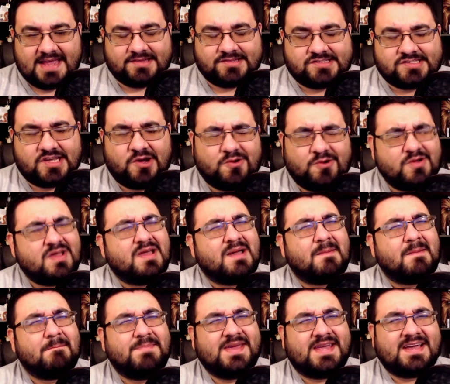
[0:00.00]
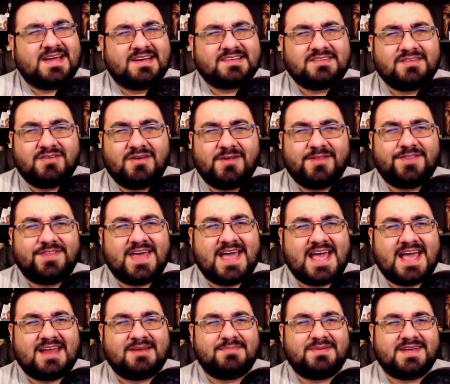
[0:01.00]
So, because of all
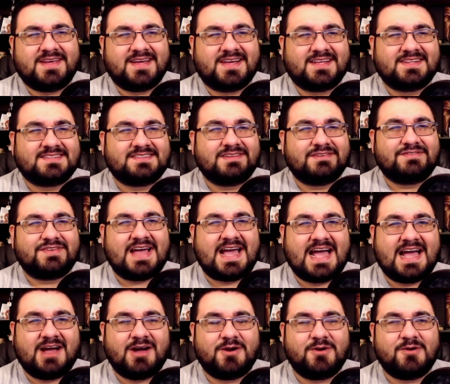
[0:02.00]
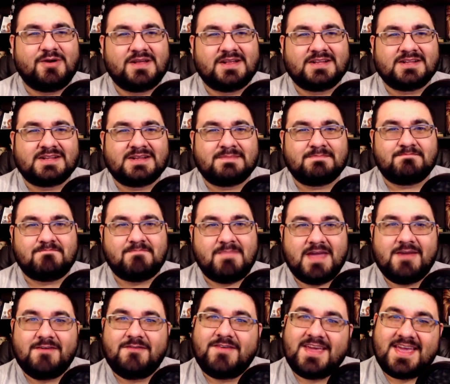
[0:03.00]
that, because of how
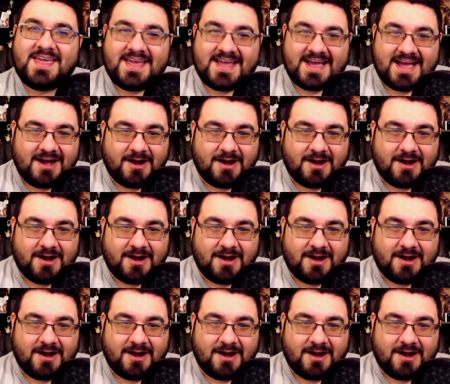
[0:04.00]
maybe